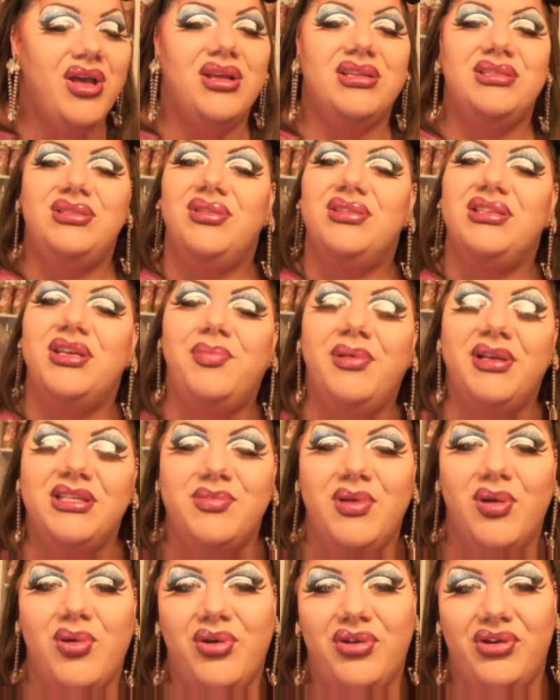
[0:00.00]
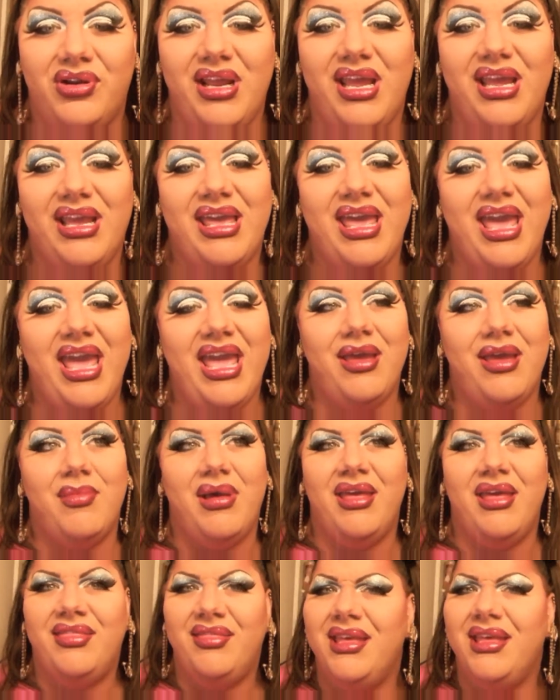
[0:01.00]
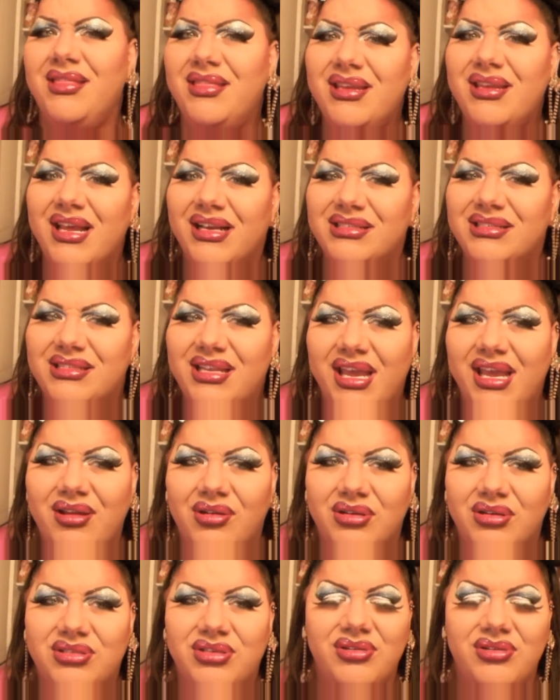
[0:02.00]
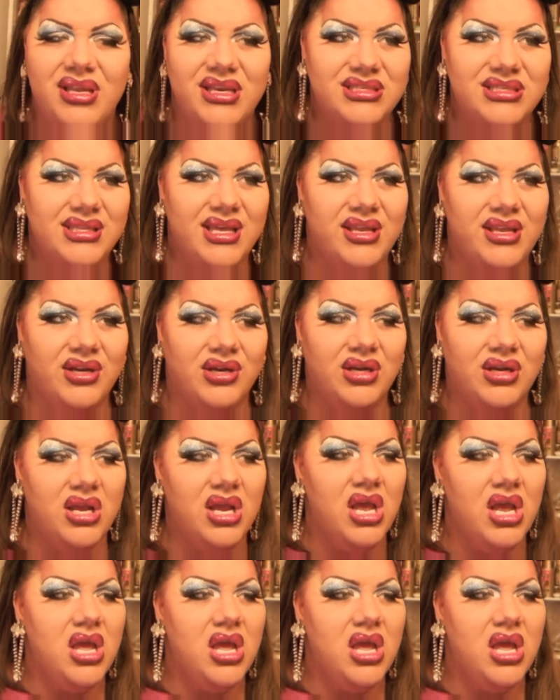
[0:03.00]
As soon as I placed my order, it came, I think, the next day or 2 days later.